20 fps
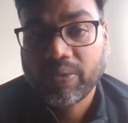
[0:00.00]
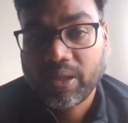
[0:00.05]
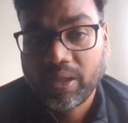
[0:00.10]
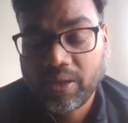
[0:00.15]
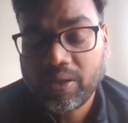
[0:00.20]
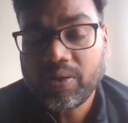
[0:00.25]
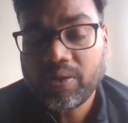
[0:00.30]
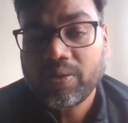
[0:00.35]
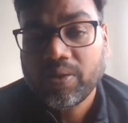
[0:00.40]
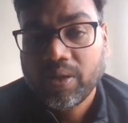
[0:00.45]
you
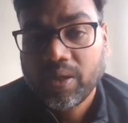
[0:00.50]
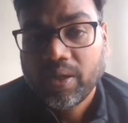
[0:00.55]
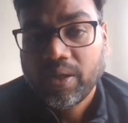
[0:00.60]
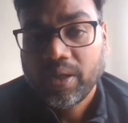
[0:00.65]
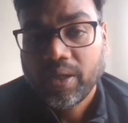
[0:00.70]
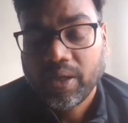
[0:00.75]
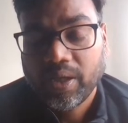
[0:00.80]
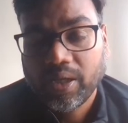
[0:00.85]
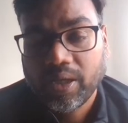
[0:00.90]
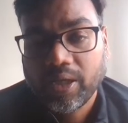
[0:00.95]
know
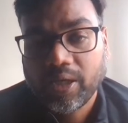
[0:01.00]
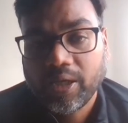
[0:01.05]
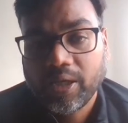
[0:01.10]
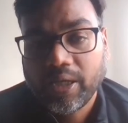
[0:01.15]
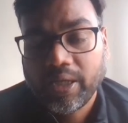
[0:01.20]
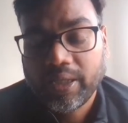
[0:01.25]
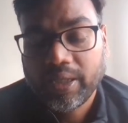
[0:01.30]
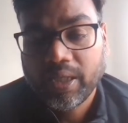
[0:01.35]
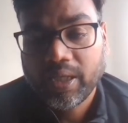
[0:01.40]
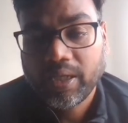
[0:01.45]

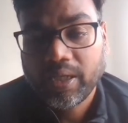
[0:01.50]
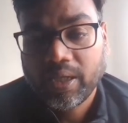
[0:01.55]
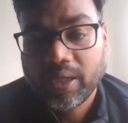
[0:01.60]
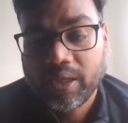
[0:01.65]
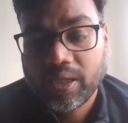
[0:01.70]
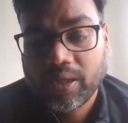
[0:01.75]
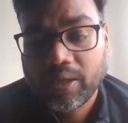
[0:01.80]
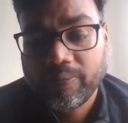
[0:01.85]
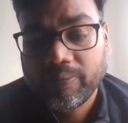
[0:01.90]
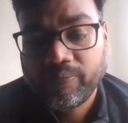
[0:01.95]
and then
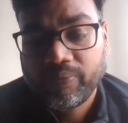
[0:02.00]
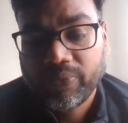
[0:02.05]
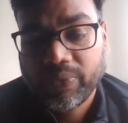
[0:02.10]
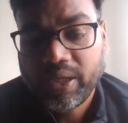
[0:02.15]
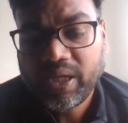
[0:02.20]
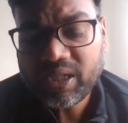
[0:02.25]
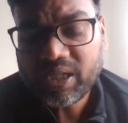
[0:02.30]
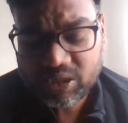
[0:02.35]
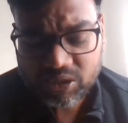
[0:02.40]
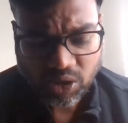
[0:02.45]

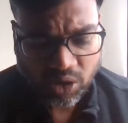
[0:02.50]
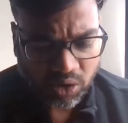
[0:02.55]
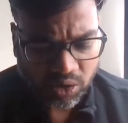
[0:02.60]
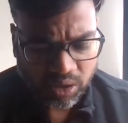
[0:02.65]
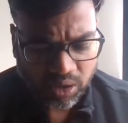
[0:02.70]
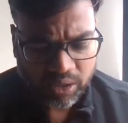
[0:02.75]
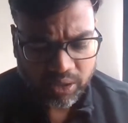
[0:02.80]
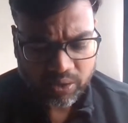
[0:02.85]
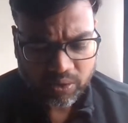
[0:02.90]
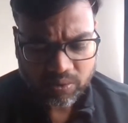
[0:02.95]
it's
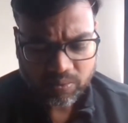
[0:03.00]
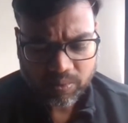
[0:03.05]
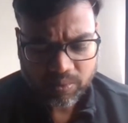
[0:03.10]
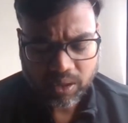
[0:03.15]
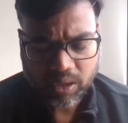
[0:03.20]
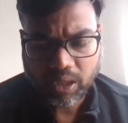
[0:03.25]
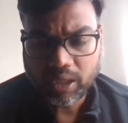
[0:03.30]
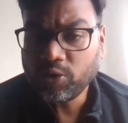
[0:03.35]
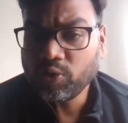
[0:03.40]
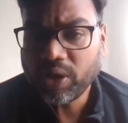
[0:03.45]
all,
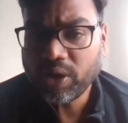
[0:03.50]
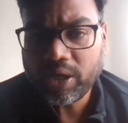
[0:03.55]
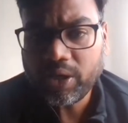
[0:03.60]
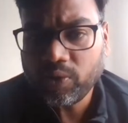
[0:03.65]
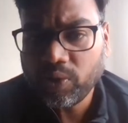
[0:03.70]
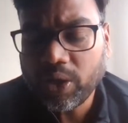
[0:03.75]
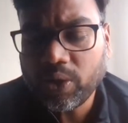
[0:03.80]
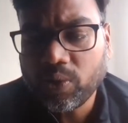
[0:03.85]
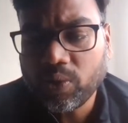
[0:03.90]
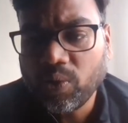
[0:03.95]
you
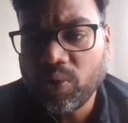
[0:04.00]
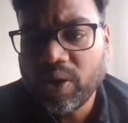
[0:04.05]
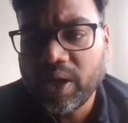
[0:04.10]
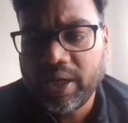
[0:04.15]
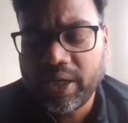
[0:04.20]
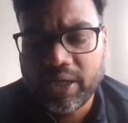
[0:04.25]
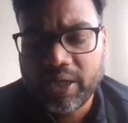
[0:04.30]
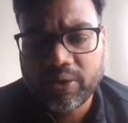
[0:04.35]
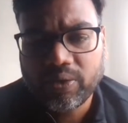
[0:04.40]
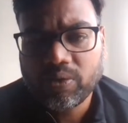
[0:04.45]
can google
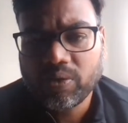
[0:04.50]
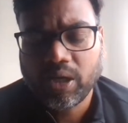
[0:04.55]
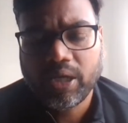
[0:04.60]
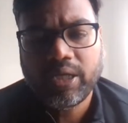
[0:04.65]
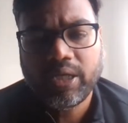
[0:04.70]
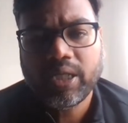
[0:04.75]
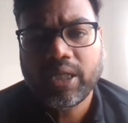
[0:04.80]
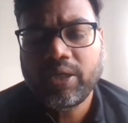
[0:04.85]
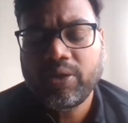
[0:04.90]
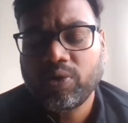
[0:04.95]
it,
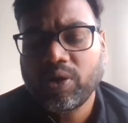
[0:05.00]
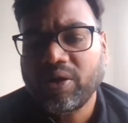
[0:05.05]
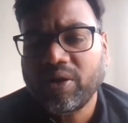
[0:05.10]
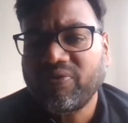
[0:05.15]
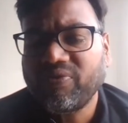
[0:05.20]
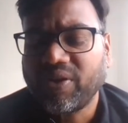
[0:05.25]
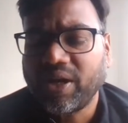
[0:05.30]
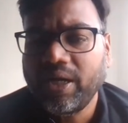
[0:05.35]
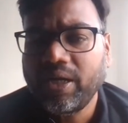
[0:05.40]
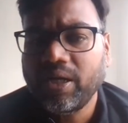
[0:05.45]
and then you can
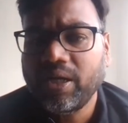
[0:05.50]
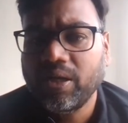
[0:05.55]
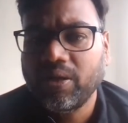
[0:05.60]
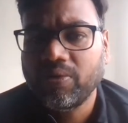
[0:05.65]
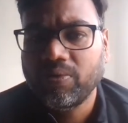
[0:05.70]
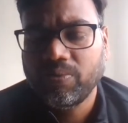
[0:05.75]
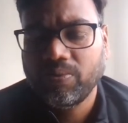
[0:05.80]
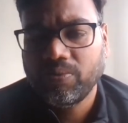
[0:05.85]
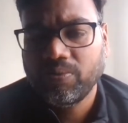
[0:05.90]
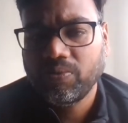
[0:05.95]
find
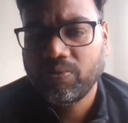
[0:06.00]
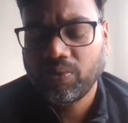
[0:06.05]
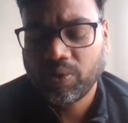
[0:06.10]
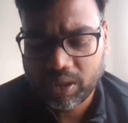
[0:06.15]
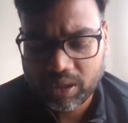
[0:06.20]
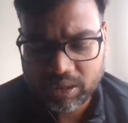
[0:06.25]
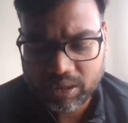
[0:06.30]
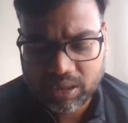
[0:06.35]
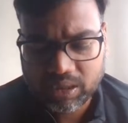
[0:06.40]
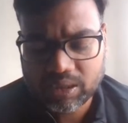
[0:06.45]

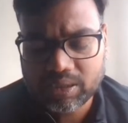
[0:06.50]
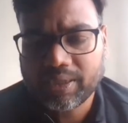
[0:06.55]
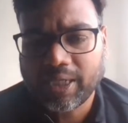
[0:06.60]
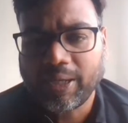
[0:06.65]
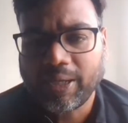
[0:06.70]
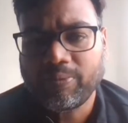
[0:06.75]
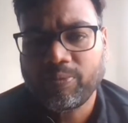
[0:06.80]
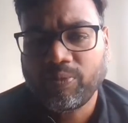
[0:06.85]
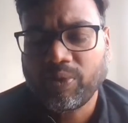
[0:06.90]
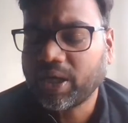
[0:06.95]
what is this
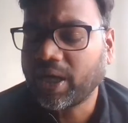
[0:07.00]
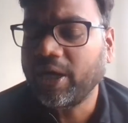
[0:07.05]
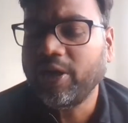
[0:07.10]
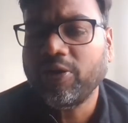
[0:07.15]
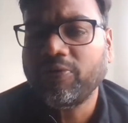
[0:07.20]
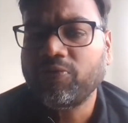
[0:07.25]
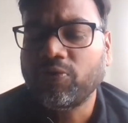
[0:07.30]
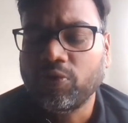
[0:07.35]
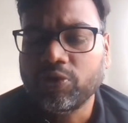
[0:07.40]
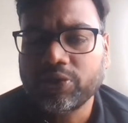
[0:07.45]
type, what kind
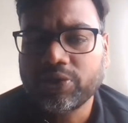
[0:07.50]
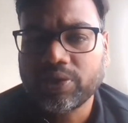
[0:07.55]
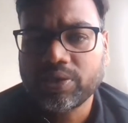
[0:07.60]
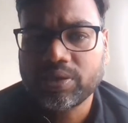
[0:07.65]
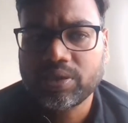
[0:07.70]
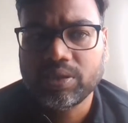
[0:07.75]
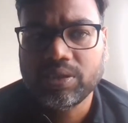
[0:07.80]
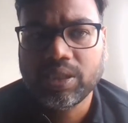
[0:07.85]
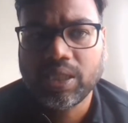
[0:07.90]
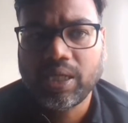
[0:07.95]
of
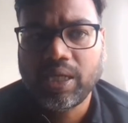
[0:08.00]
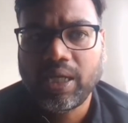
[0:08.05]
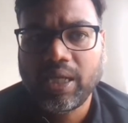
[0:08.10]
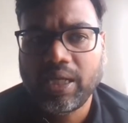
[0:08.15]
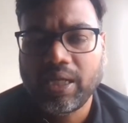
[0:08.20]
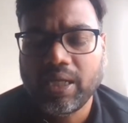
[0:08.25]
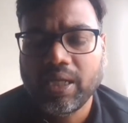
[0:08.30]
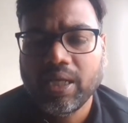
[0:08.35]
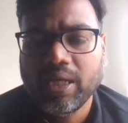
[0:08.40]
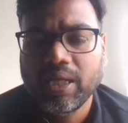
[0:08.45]
questions
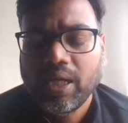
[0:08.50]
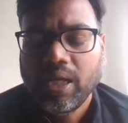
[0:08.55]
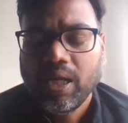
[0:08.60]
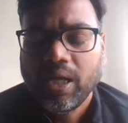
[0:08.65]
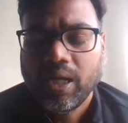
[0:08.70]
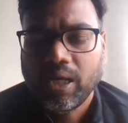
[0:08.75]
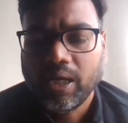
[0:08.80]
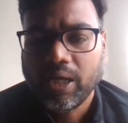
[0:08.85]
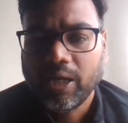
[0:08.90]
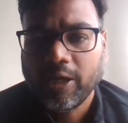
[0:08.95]
generally,
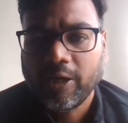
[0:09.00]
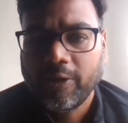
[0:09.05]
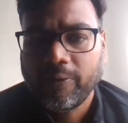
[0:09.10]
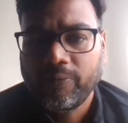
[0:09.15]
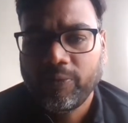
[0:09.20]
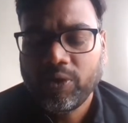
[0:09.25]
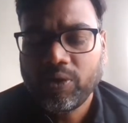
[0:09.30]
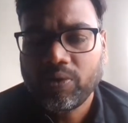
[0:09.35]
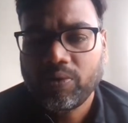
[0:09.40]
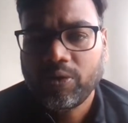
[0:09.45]

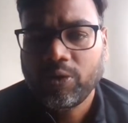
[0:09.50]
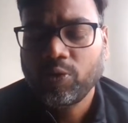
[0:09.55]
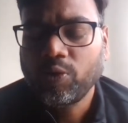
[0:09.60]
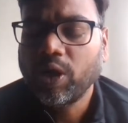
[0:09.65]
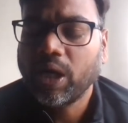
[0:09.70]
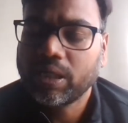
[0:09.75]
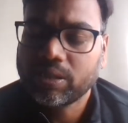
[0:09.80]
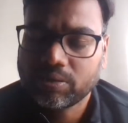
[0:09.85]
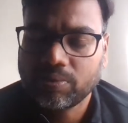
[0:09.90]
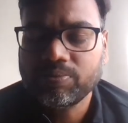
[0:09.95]
you
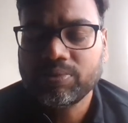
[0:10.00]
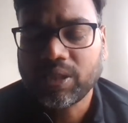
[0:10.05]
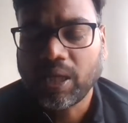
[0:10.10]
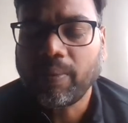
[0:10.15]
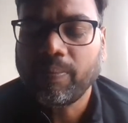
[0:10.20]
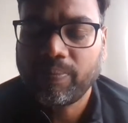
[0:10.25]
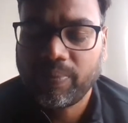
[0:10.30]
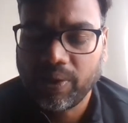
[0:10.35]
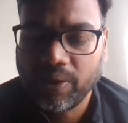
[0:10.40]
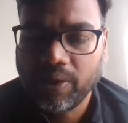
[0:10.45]
got some
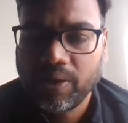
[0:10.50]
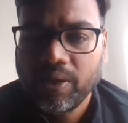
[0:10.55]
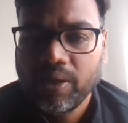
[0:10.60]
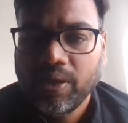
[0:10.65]
sample.